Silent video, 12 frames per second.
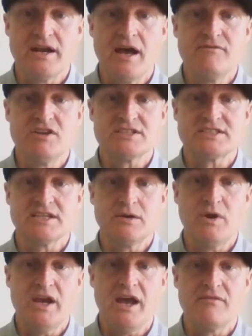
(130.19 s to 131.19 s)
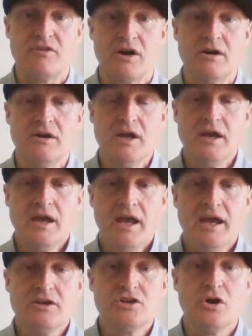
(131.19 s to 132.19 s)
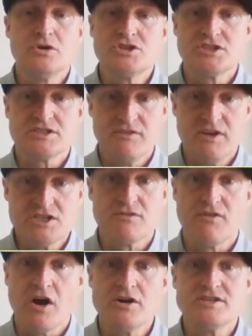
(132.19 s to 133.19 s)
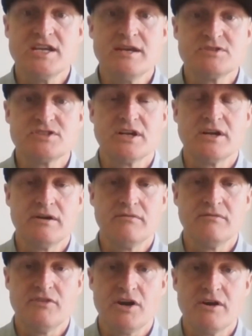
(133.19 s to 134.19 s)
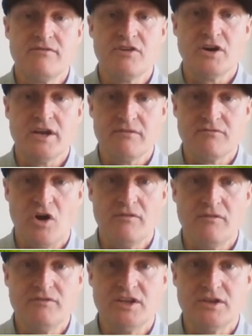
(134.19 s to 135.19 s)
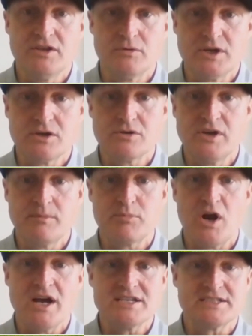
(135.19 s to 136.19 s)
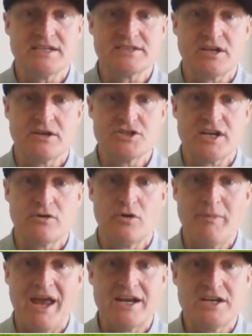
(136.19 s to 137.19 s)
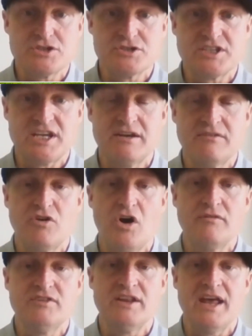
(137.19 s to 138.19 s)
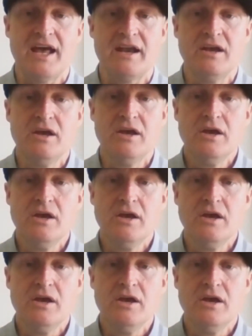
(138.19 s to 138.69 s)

Obviously, we have our head coaches of each of our teams that are very, very involved in the recruiting process. Our general managers get involved in that.